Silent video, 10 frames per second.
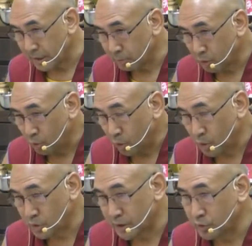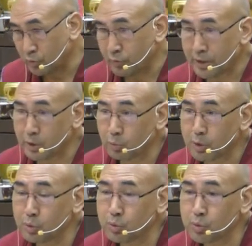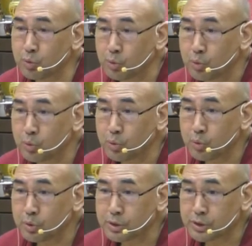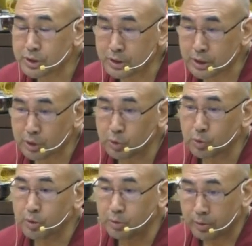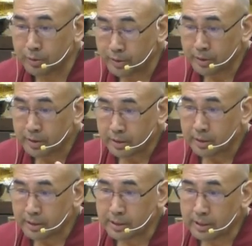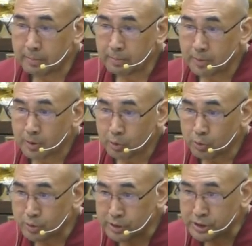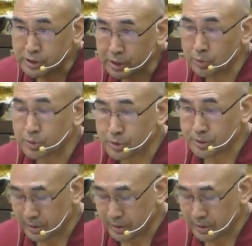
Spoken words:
if your clothes catch on fire, what you do? Suddenly you, you know, get up, you distinguish,